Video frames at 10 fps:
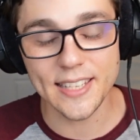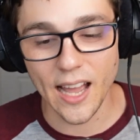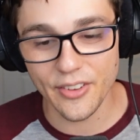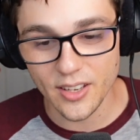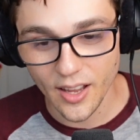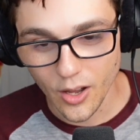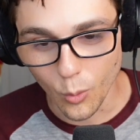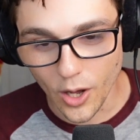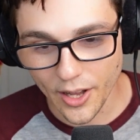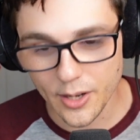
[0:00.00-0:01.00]
have it.
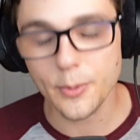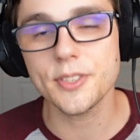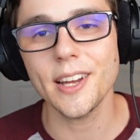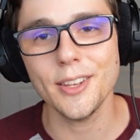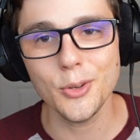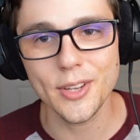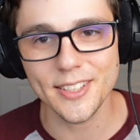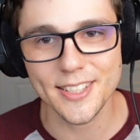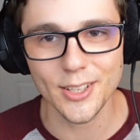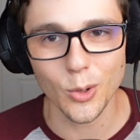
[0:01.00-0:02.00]
one hundred percent you
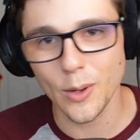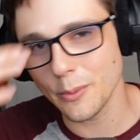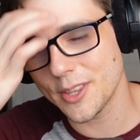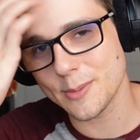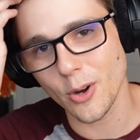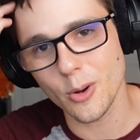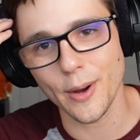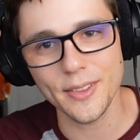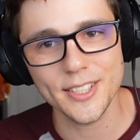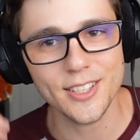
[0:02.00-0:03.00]
can still win with this
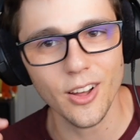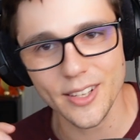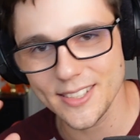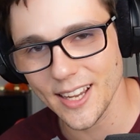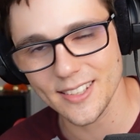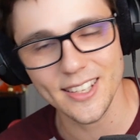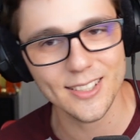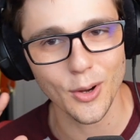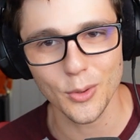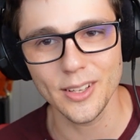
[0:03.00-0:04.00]
Pokemon. The stalling
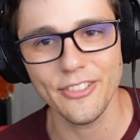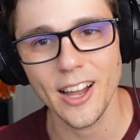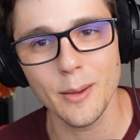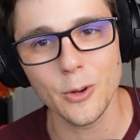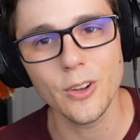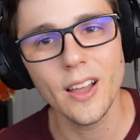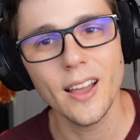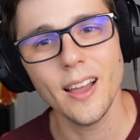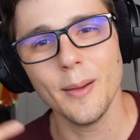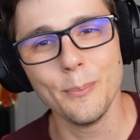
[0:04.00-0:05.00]
technique, totally viable.
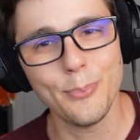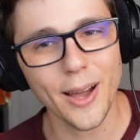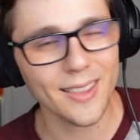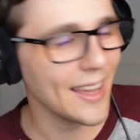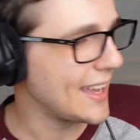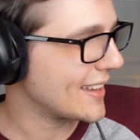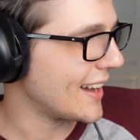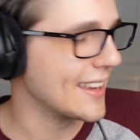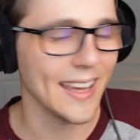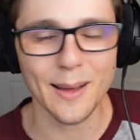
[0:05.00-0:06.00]
But like,
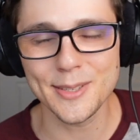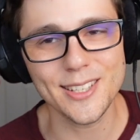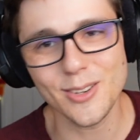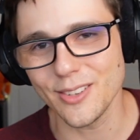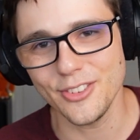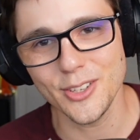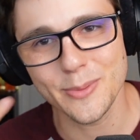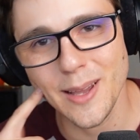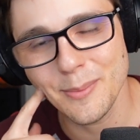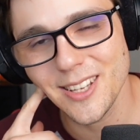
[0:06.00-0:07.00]
again, I'm so
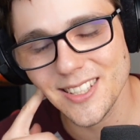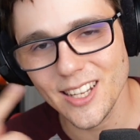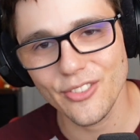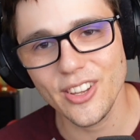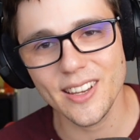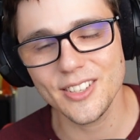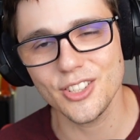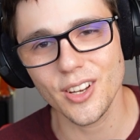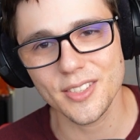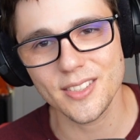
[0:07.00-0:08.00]
confused, man, because if he had
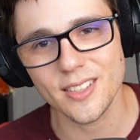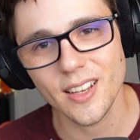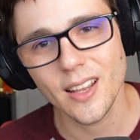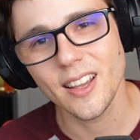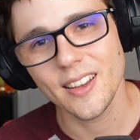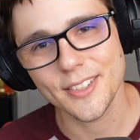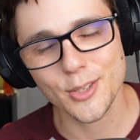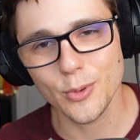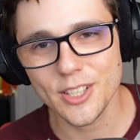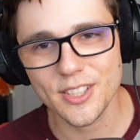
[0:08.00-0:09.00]
just
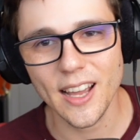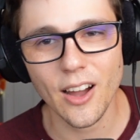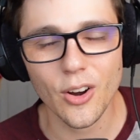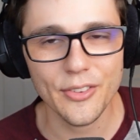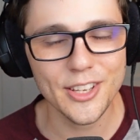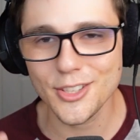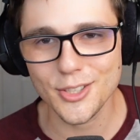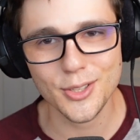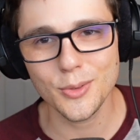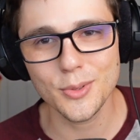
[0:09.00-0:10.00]
switched out or if he
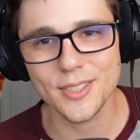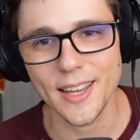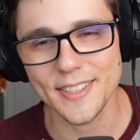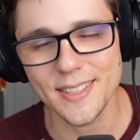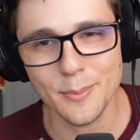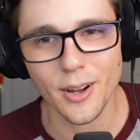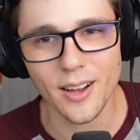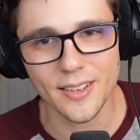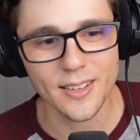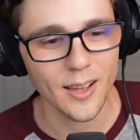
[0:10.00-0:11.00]
just used Destiny
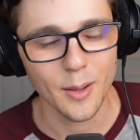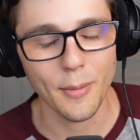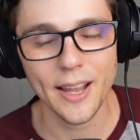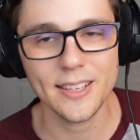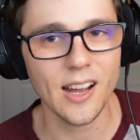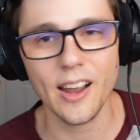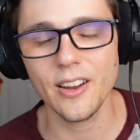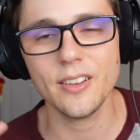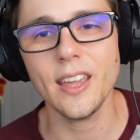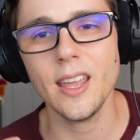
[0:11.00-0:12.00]
Bond, my
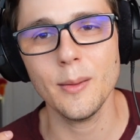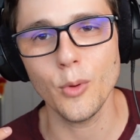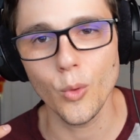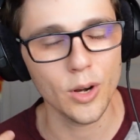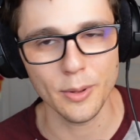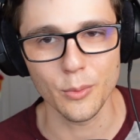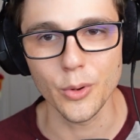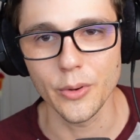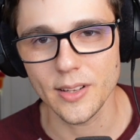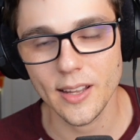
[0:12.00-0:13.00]
entire game would have been
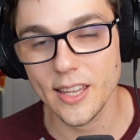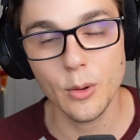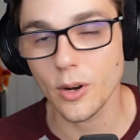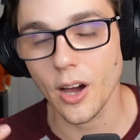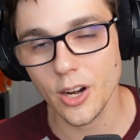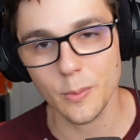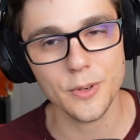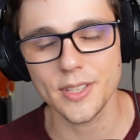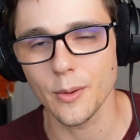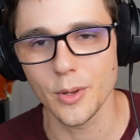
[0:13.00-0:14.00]
ruined. Like he one hundred
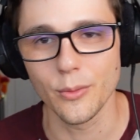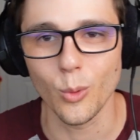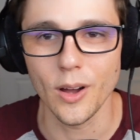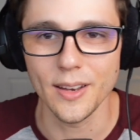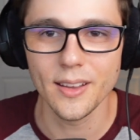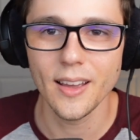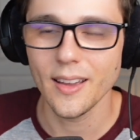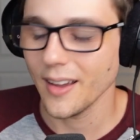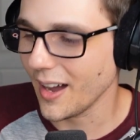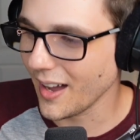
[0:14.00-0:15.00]
percent would have won.
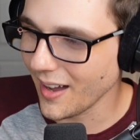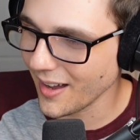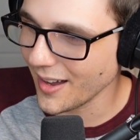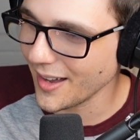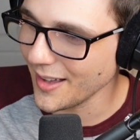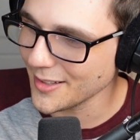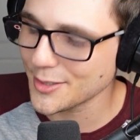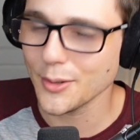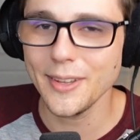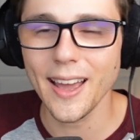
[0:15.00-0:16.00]
Uh,
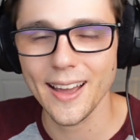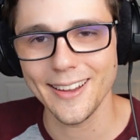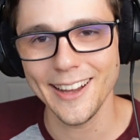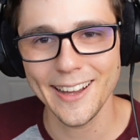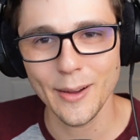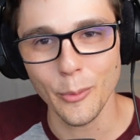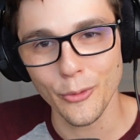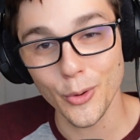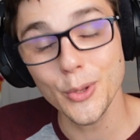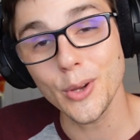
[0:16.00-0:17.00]
so yeah, uh,
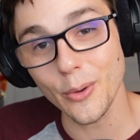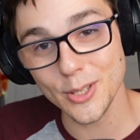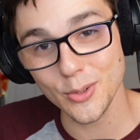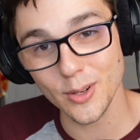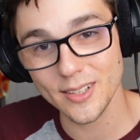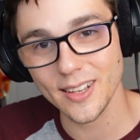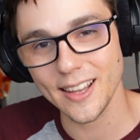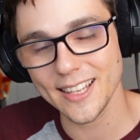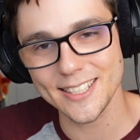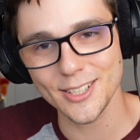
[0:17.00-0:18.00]
before you go into a,
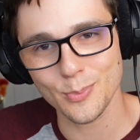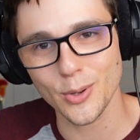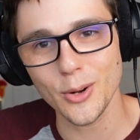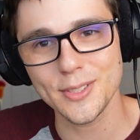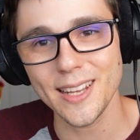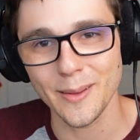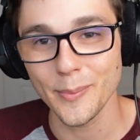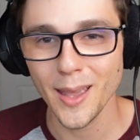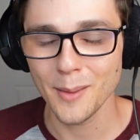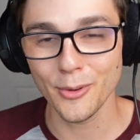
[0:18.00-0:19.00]
I guess just pro
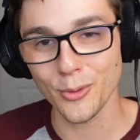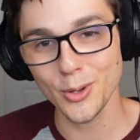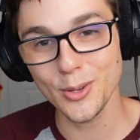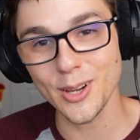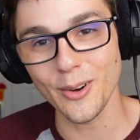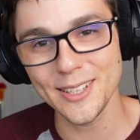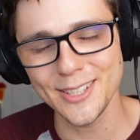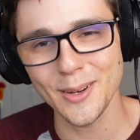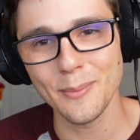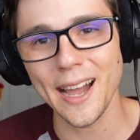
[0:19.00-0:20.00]
tip, before you go
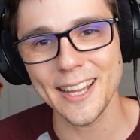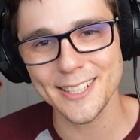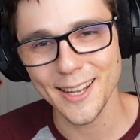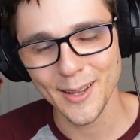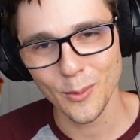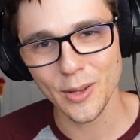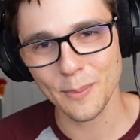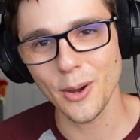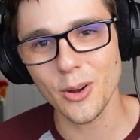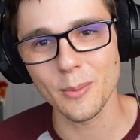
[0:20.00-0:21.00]
into a match with
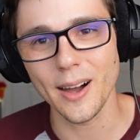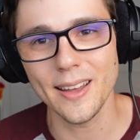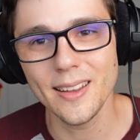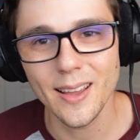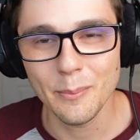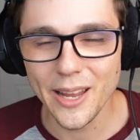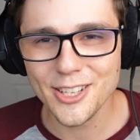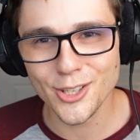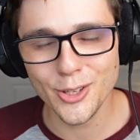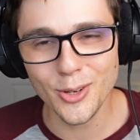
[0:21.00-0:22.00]
a Pokemon, make
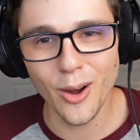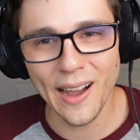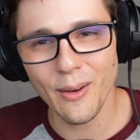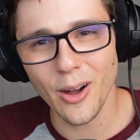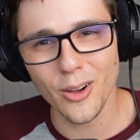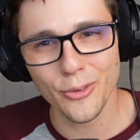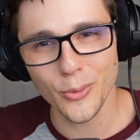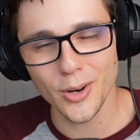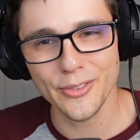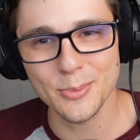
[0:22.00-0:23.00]
sure you know how all
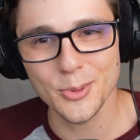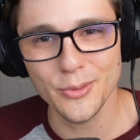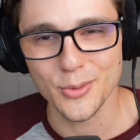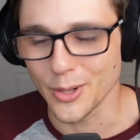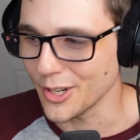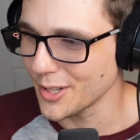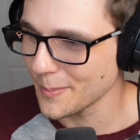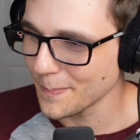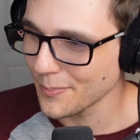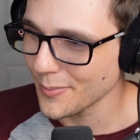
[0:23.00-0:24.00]
four moves work
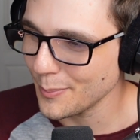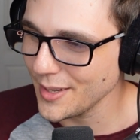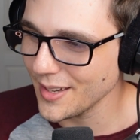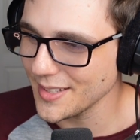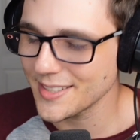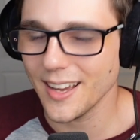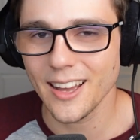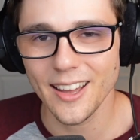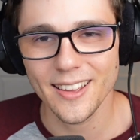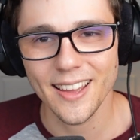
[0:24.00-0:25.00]
because,
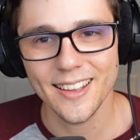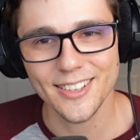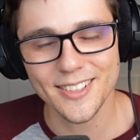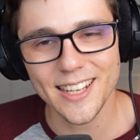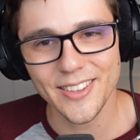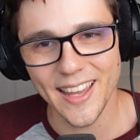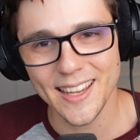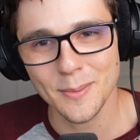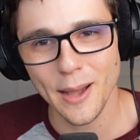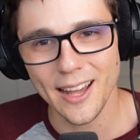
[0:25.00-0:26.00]
uh, turns out
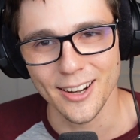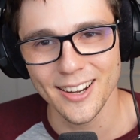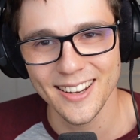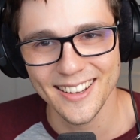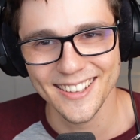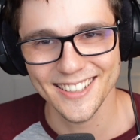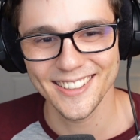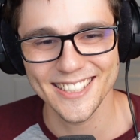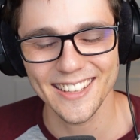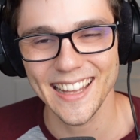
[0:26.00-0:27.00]
that can matter.
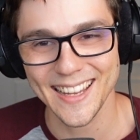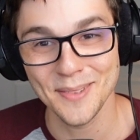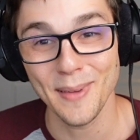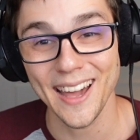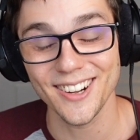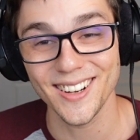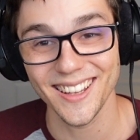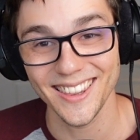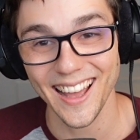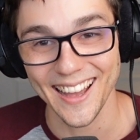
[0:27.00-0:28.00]
Turns out that can matter
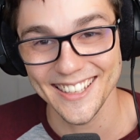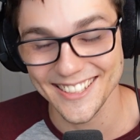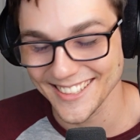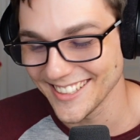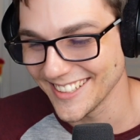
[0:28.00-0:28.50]
a lot.